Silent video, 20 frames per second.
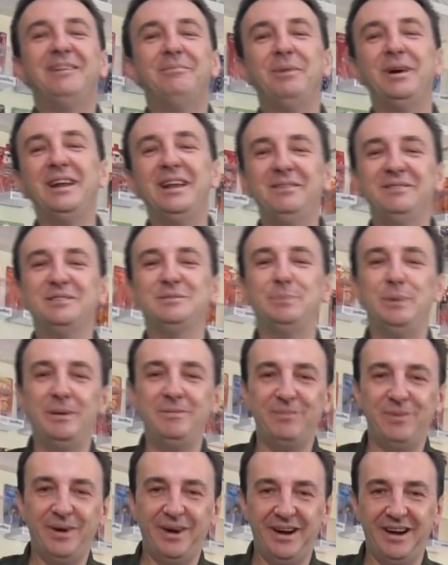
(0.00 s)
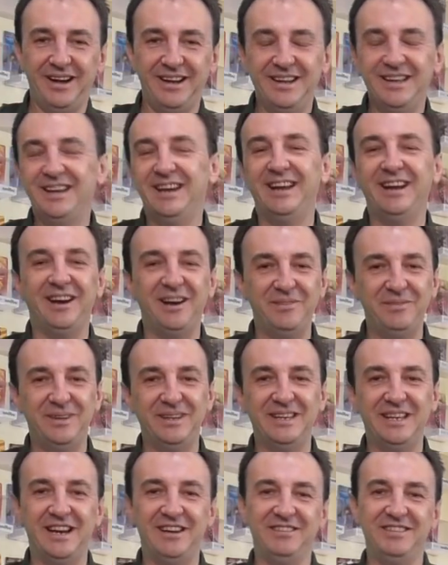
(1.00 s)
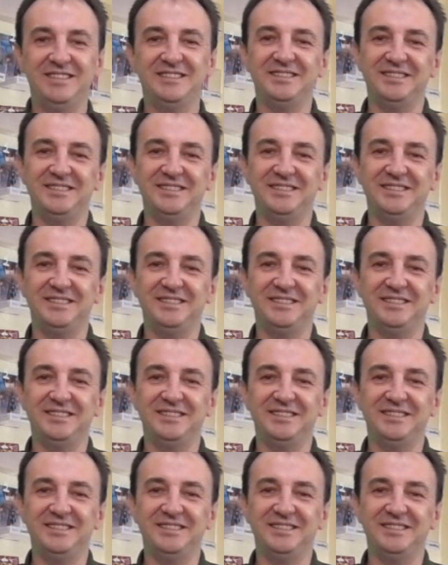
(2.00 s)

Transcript: my name has been Brian, and I've been gaming